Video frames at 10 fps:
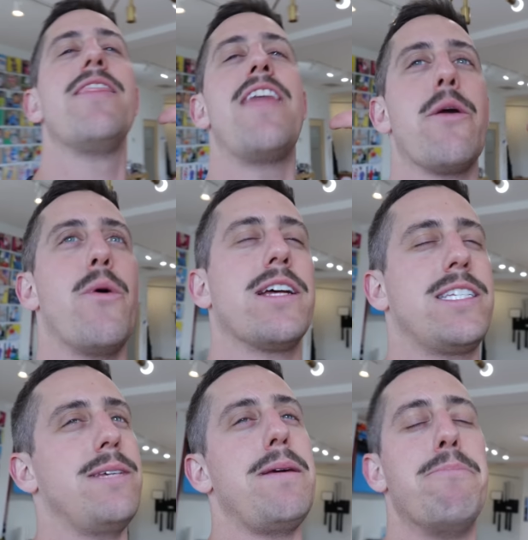that you wanna
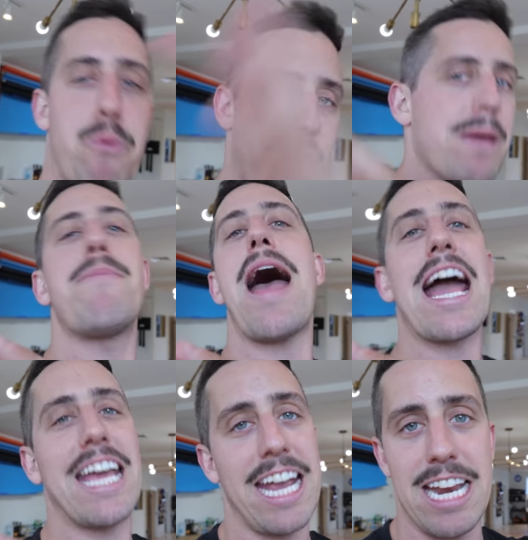see me bring back